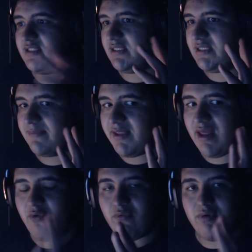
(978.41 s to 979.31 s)
just something
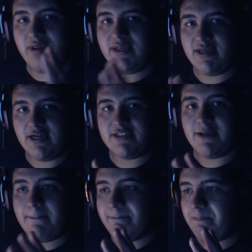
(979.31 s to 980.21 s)
that really does
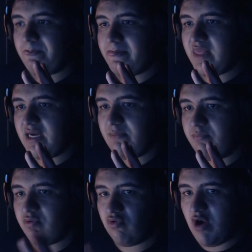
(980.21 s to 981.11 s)

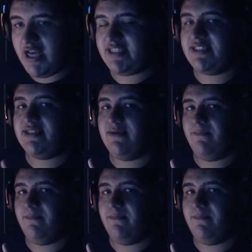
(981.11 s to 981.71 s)
press